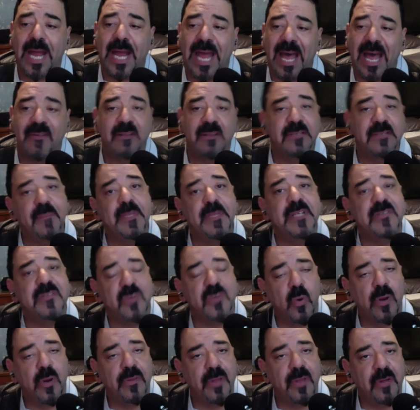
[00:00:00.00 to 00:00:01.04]
And let me score
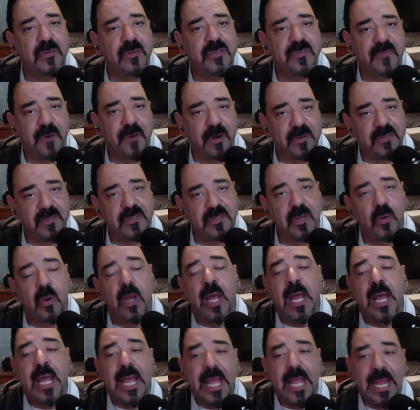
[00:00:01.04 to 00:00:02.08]
those first. So,
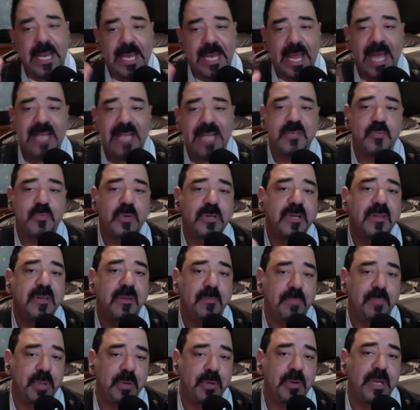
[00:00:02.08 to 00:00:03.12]
and that's really the
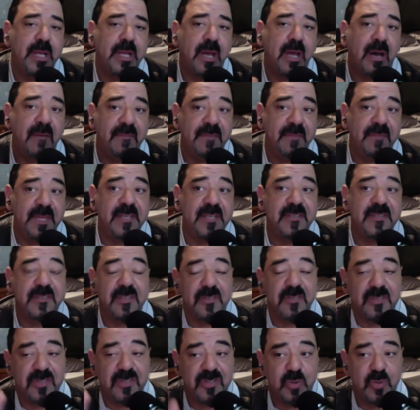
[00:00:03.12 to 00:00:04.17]
beauty of this
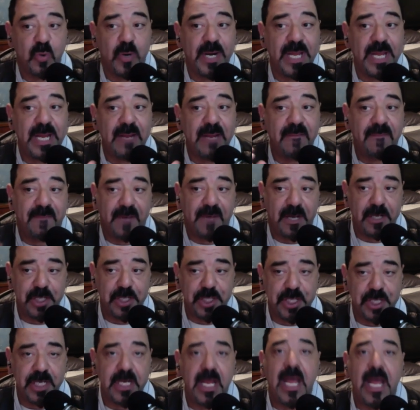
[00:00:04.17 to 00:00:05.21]
sorting
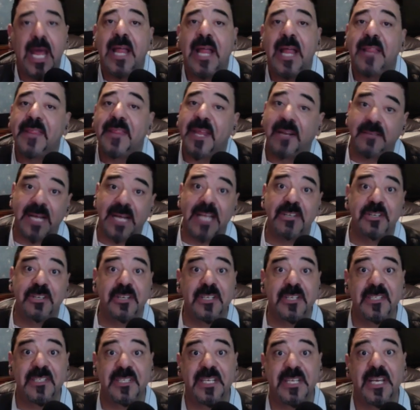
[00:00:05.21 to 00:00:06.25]
function that allows you to
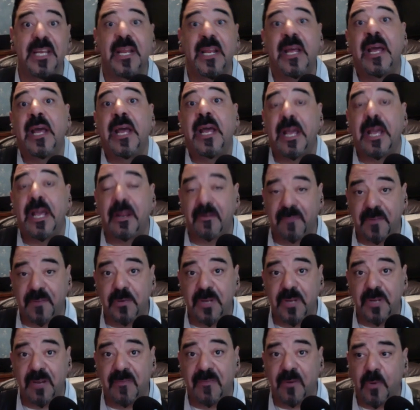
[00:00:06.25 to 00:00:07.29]
see it in a few
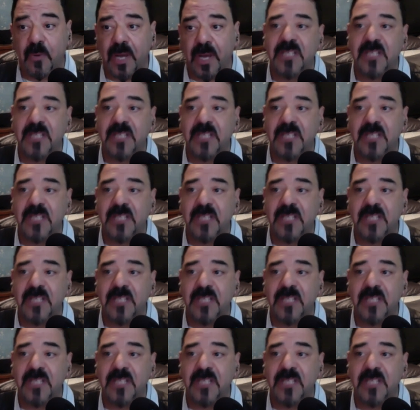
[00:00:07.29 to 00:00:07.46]
different ways.